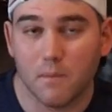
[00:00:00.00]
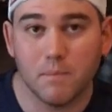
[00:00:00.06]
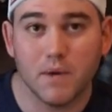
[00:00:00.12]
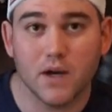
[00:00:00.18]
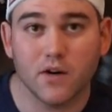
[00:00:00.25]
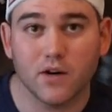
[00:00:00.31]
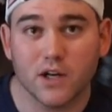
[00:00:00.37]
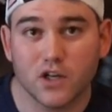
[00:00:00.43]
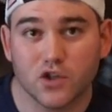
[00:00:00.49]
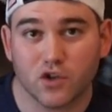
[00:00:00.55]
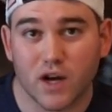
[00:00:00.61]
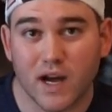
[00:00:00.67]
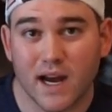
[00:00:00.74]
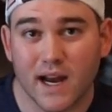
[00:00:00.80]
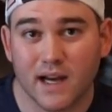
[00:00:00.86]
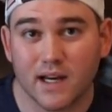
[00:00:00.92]
bearded
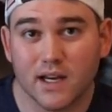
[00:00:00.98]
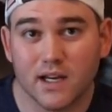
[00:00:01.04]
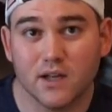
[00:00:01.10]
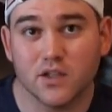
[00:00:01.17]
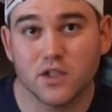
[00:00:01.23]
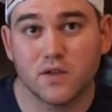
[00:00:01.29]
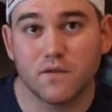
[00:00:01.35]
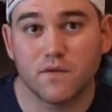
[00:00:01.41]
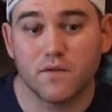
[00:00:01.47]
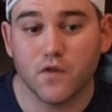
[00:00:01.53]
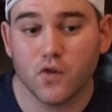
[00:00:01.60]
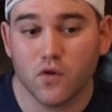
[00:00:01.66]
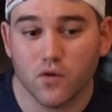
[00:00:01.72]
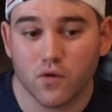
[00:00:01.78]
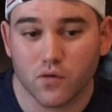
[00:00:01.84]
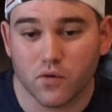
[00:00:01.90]
dragons,
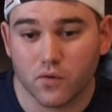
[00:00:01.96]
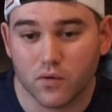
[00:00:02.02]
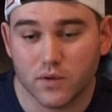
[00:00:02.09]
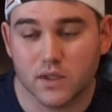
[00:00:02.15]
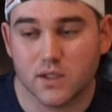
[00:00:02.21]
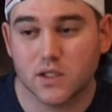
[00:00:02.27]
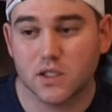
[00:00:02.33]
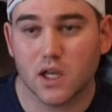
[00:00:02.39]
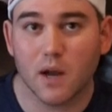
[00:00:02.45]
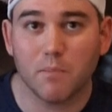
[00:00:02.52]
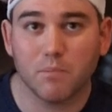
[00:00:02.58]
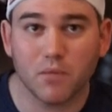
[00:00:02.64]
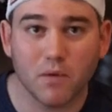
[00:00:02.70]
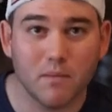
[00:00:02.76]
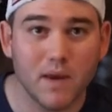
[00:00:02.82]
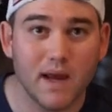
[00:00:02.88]
food,
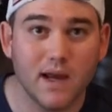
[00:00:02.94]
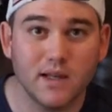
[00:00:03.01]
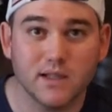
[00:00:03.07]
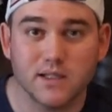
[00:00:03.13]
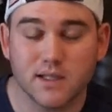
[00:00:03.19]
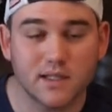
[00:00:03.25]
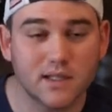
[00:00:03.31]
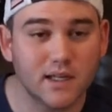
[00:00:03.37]
supplements,